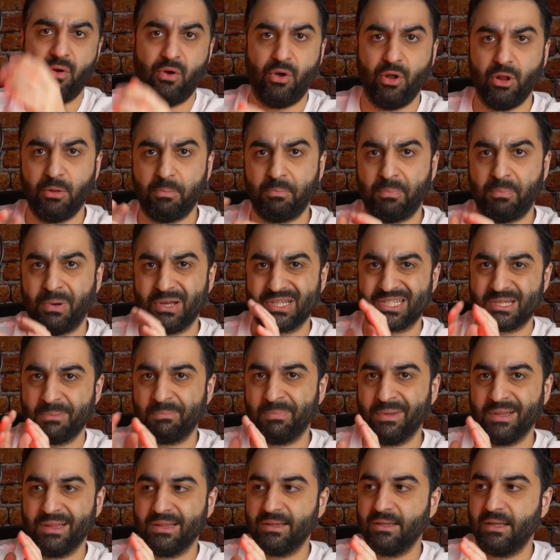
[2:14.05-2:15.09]
all
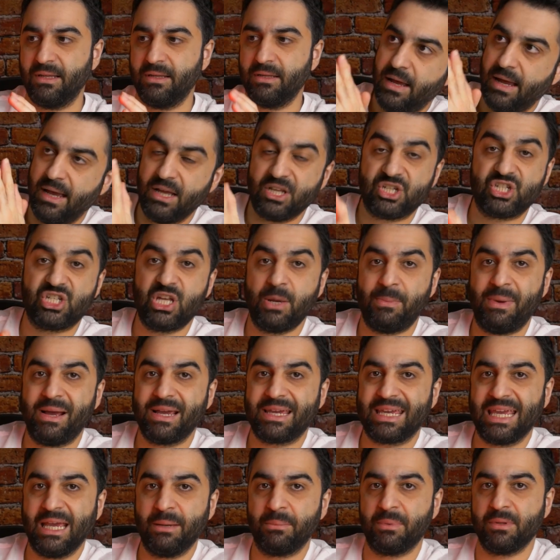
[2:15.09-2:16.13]
possible HDMI
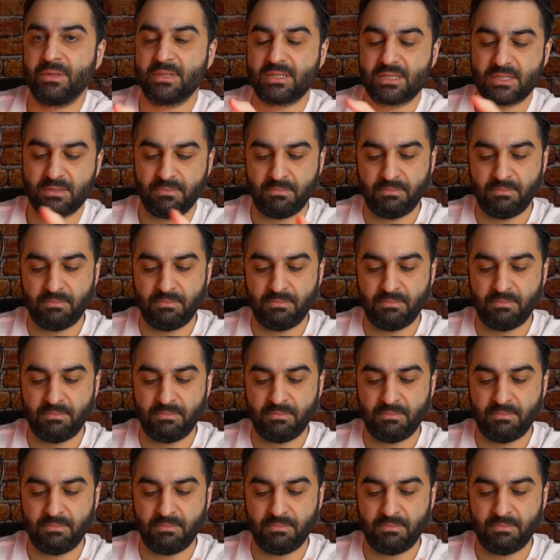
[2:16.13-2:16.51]
cables,